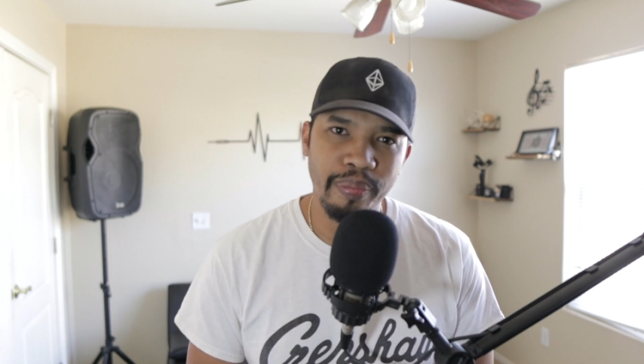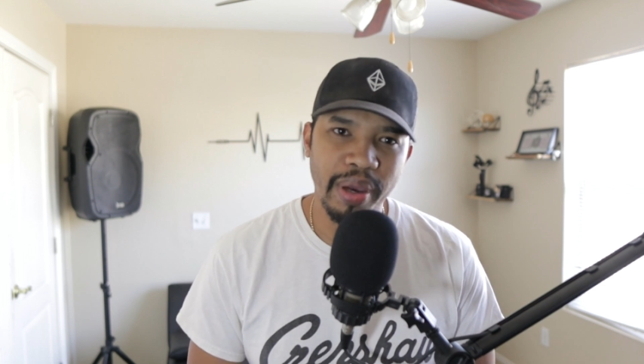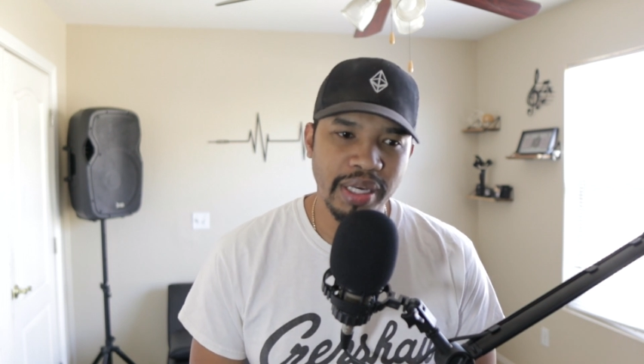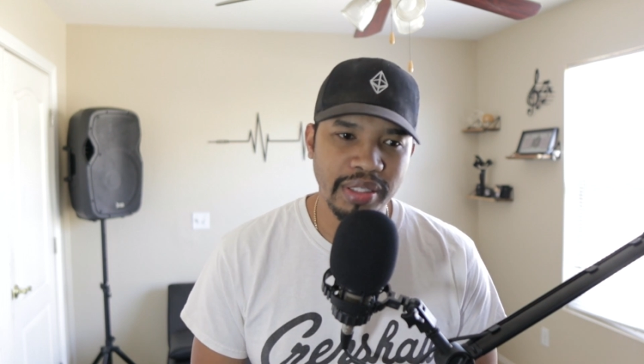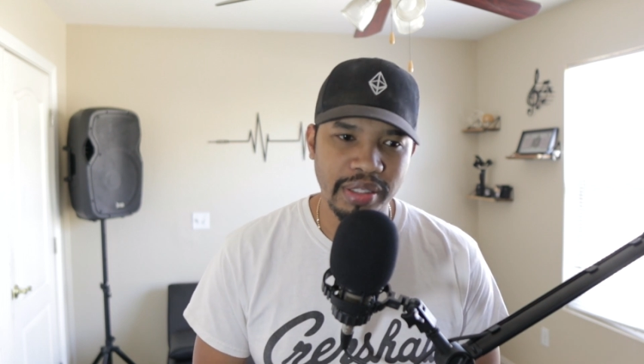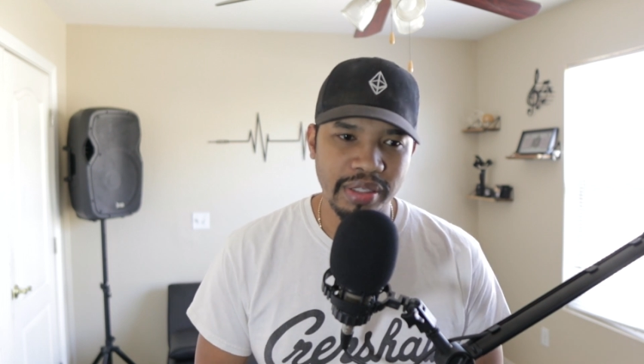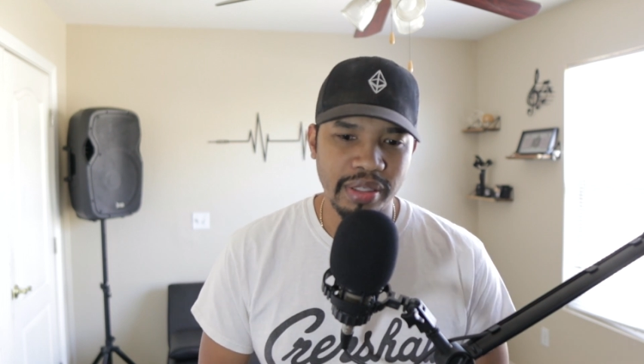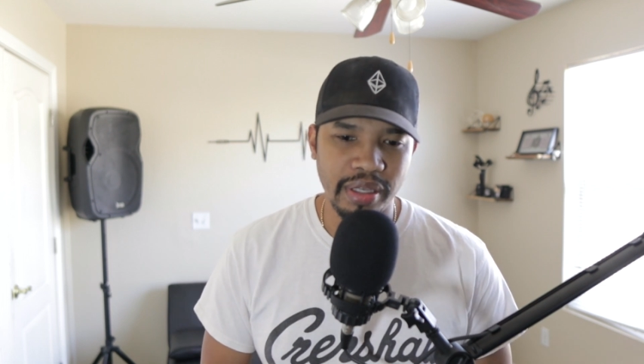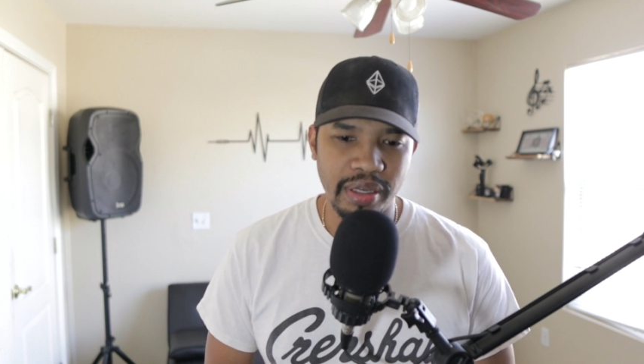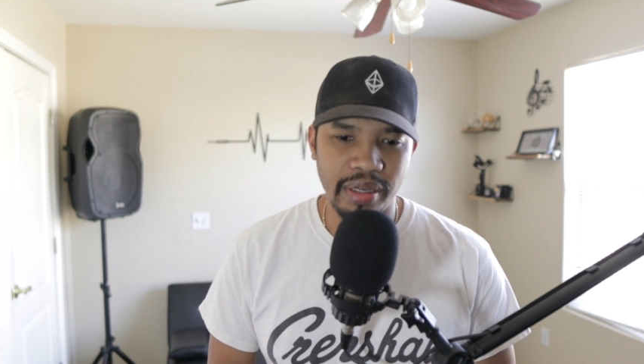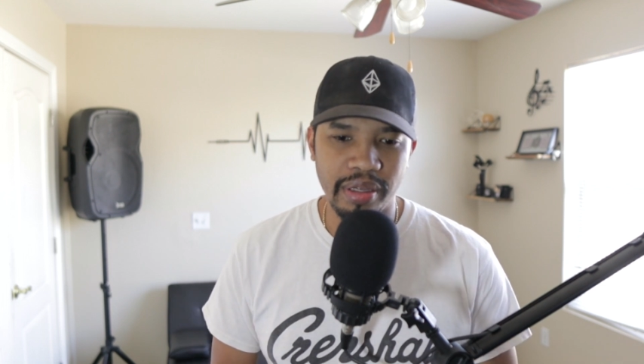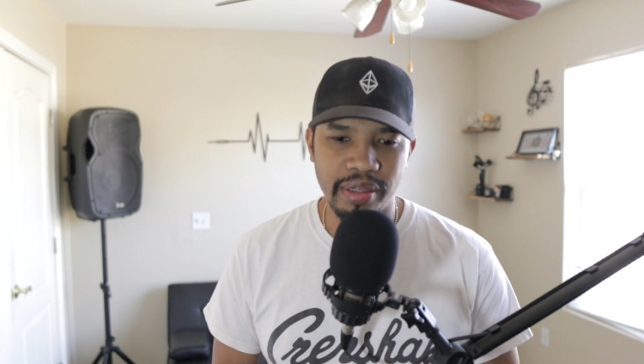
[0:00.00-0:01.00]
passing
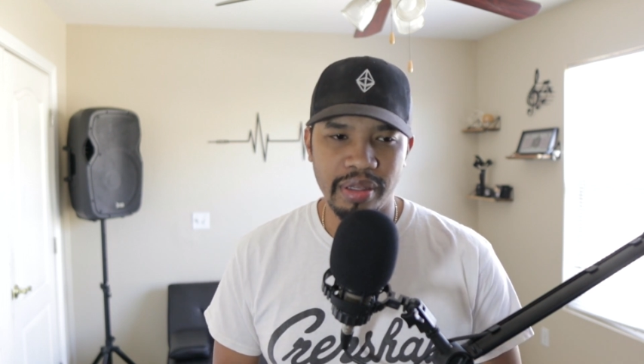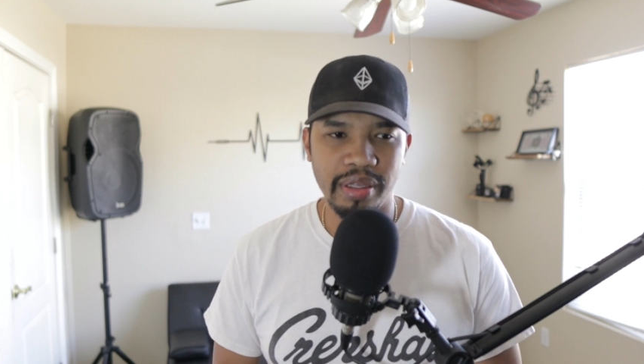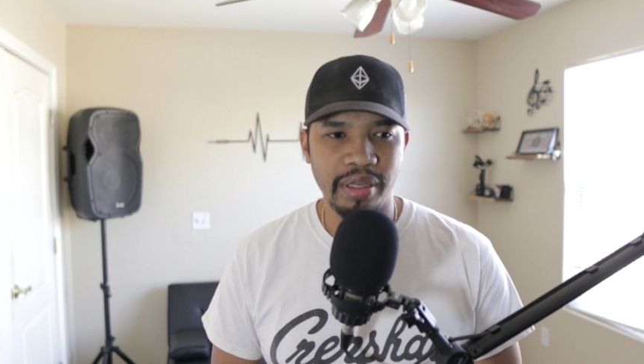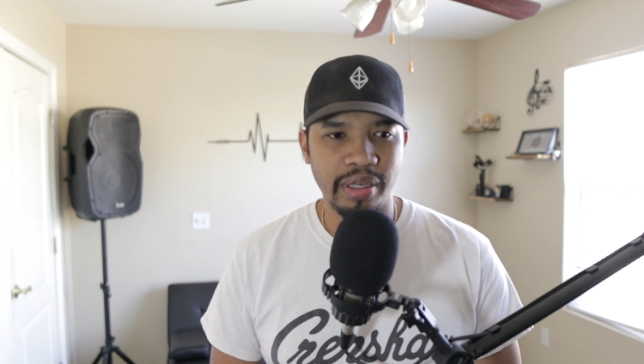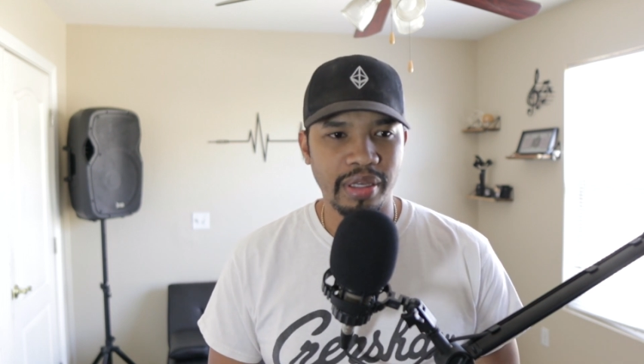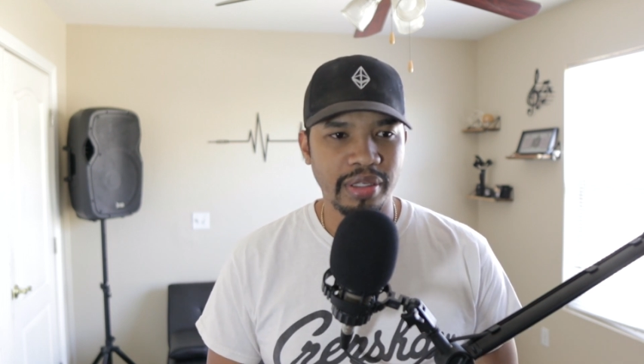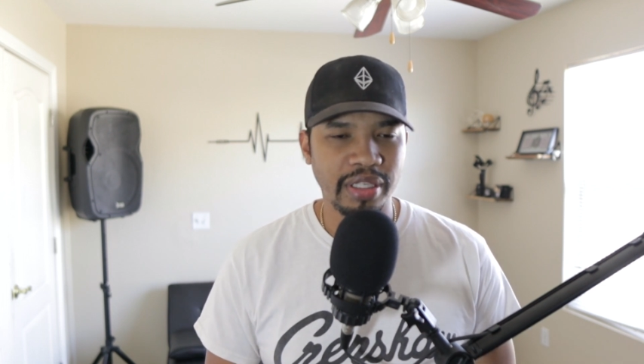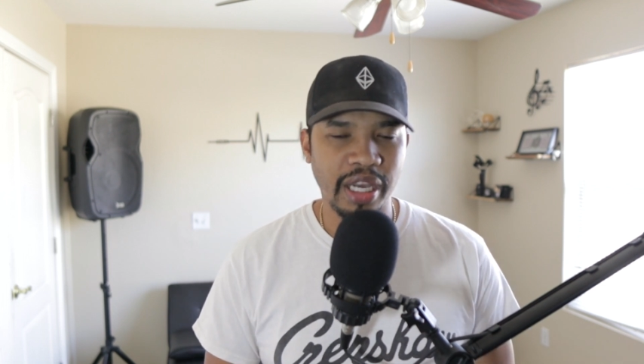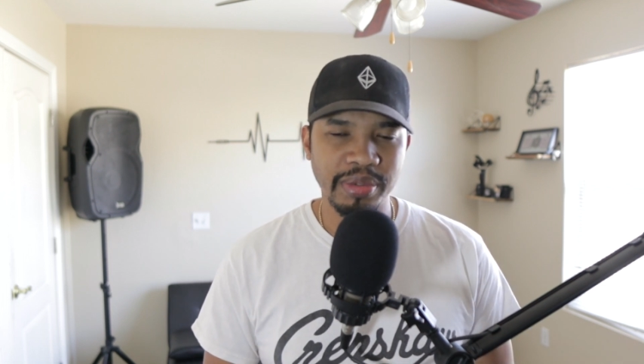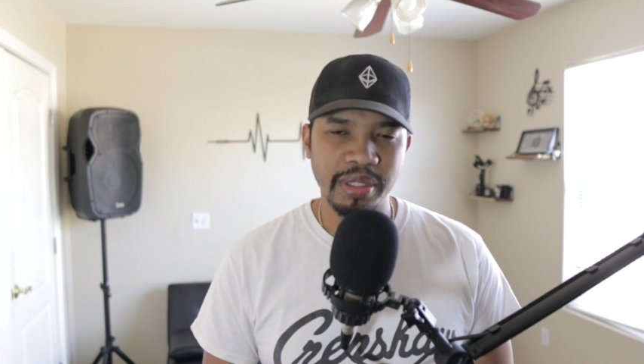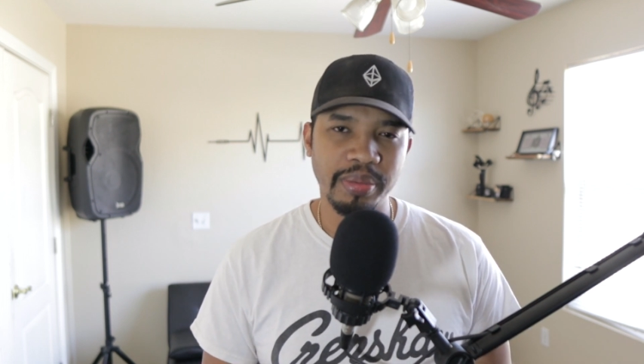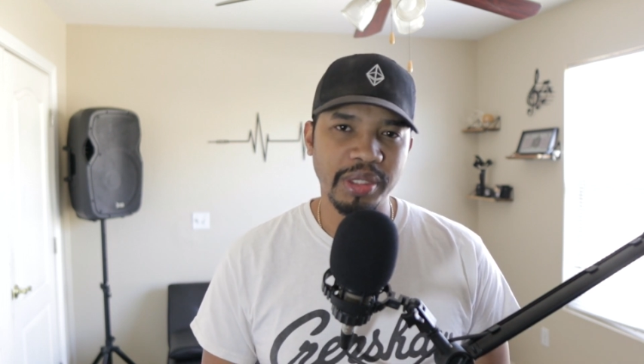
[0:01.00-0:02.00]
the Top
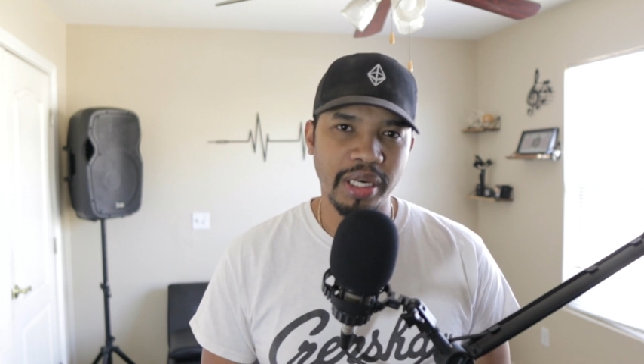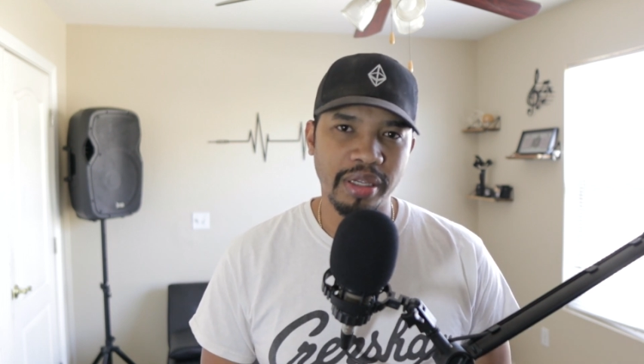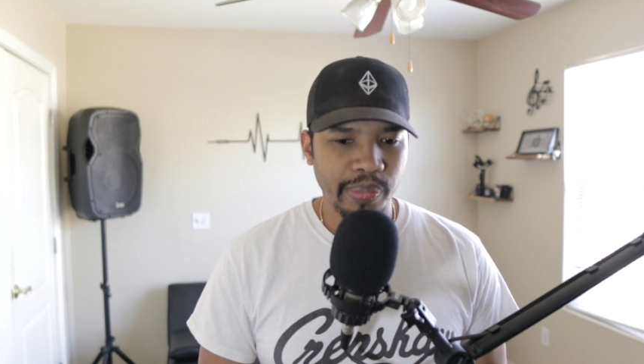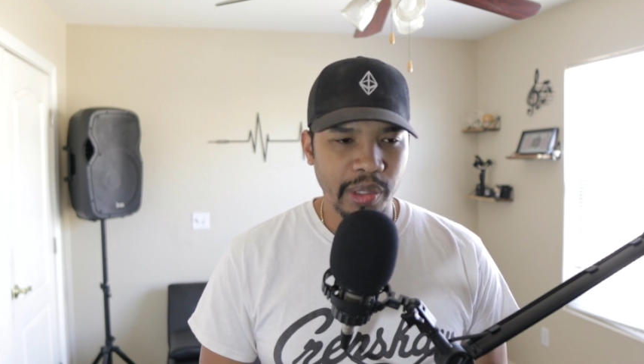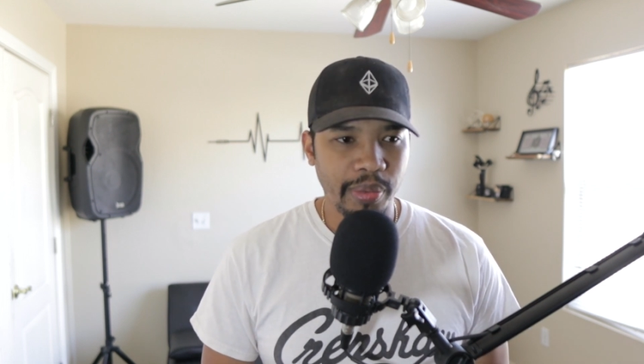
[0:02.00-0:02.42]
Step challenge.